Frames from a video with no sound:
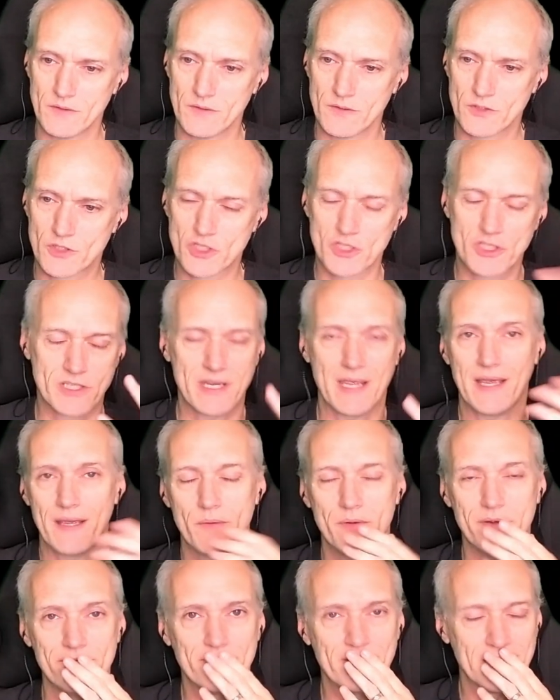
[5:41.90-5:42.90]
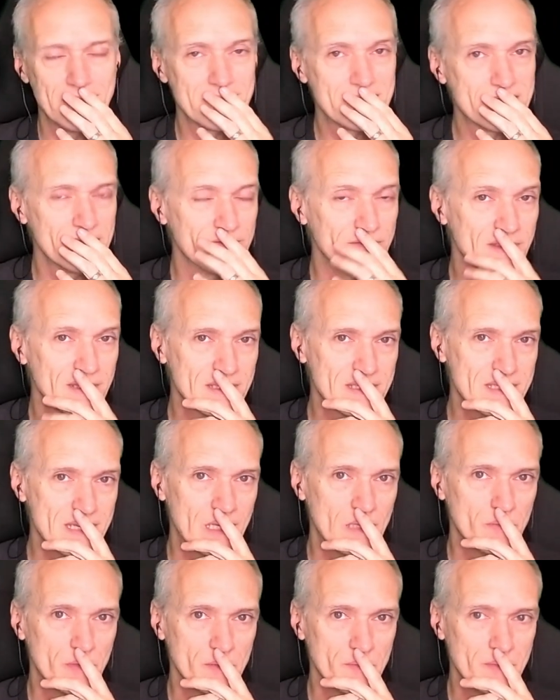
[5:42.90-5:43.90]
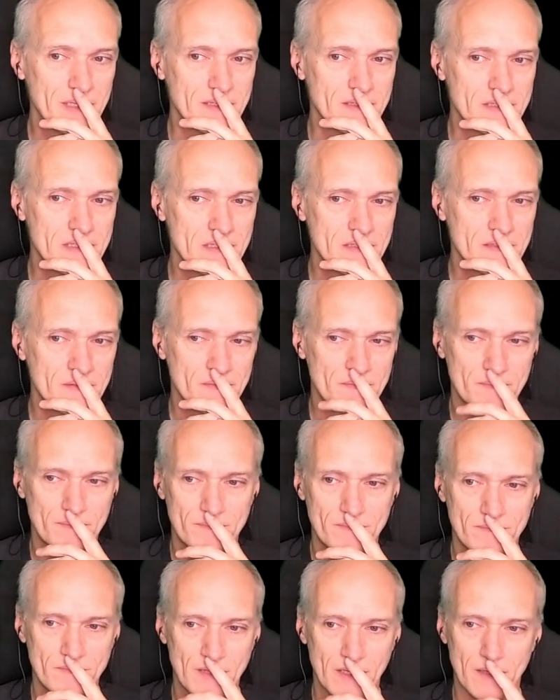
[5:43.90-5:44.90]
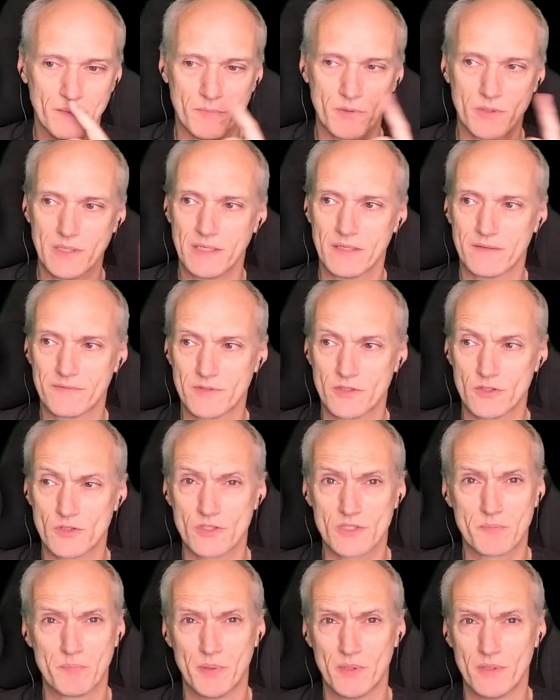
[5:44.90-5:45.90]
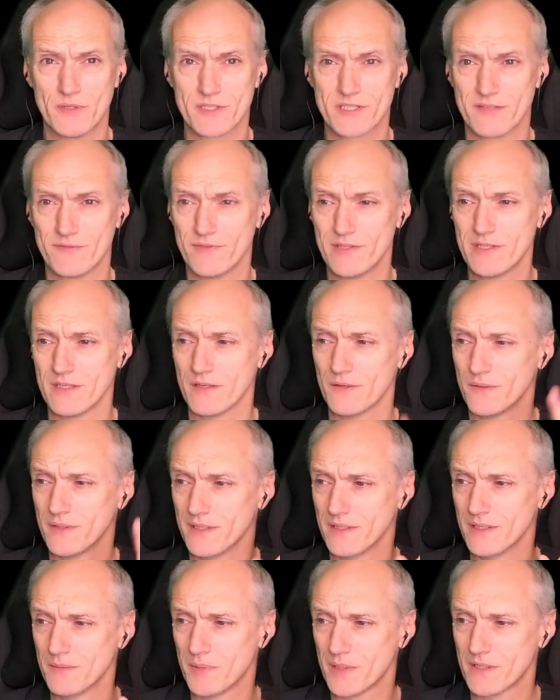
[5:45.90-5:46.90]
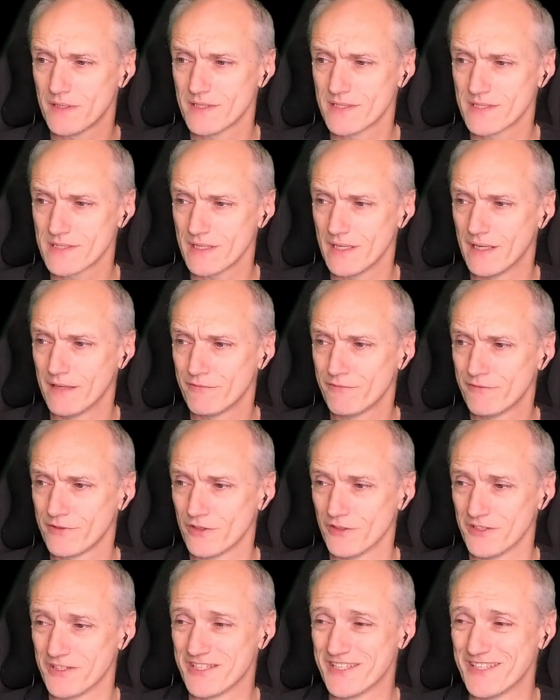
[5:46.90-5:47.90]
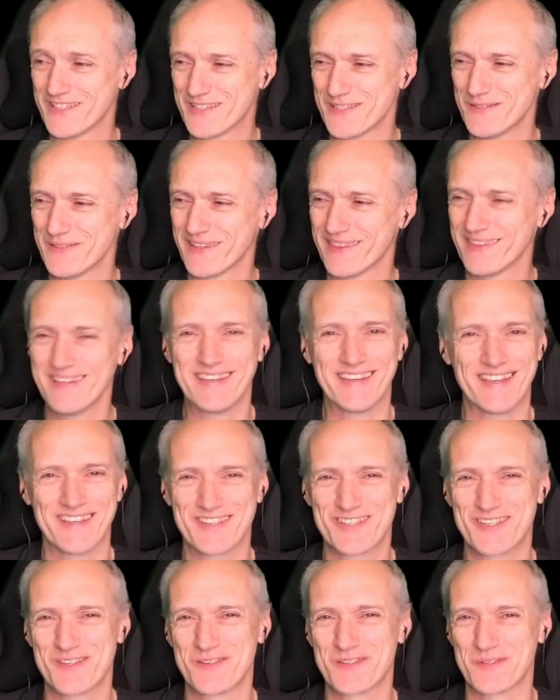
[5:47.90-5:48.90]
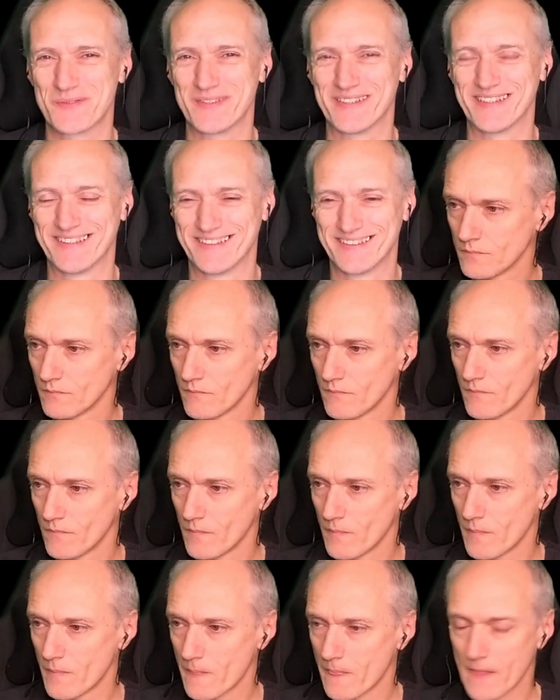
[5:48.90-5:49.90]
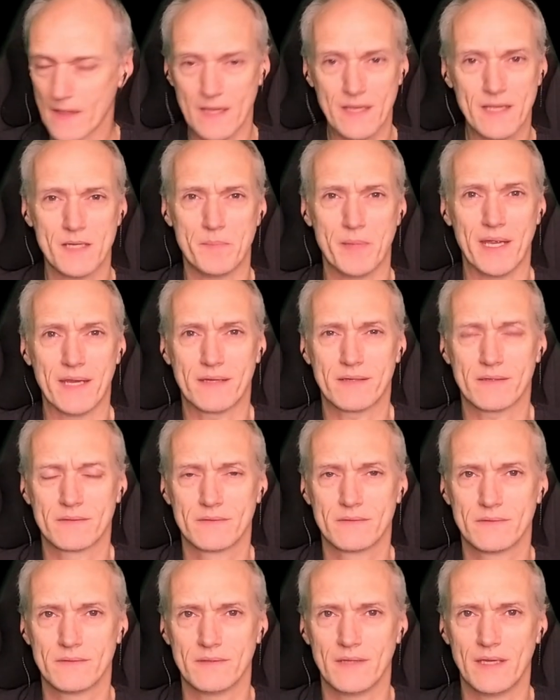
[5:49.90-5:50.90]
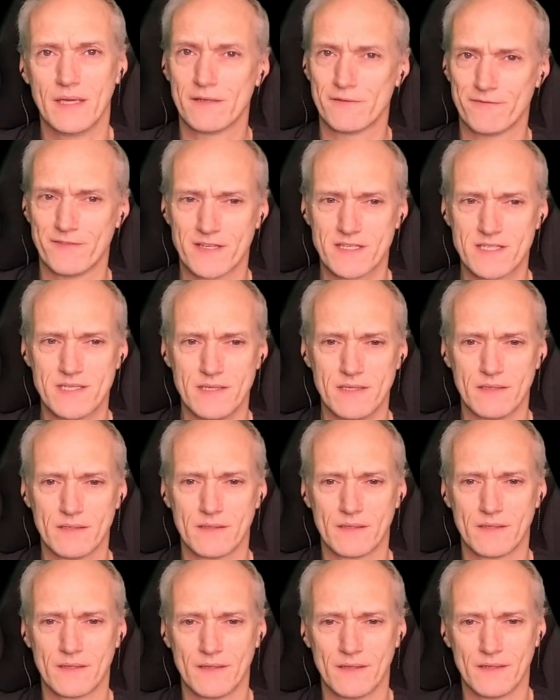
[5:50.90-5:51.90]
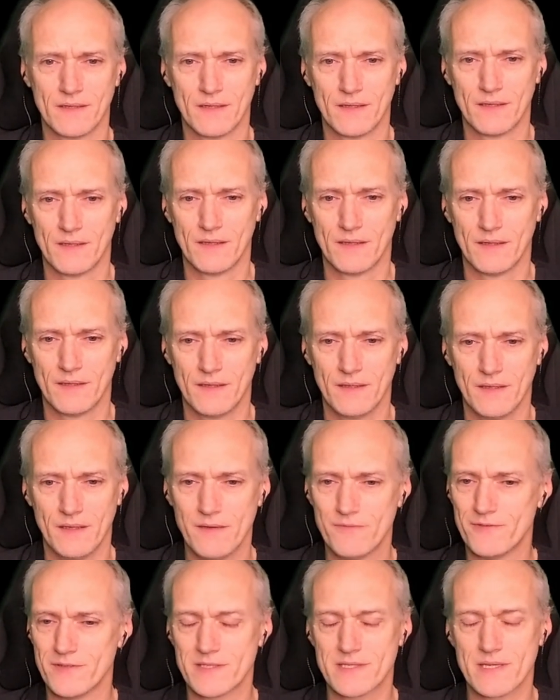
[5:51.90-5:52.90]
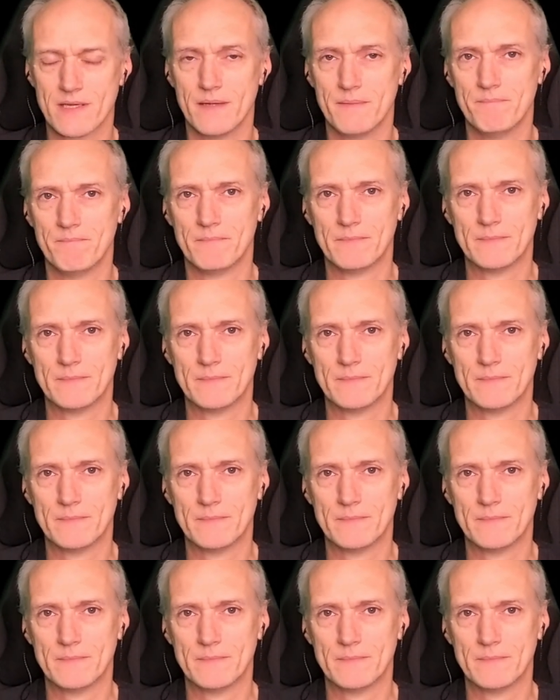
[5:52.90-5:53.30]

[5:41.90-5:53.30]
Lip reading: just how inventive this album is. I'm going to have to just pause the video here because I've forgotten to do a thing as usual. And I'm back. And I fixed it. Every time.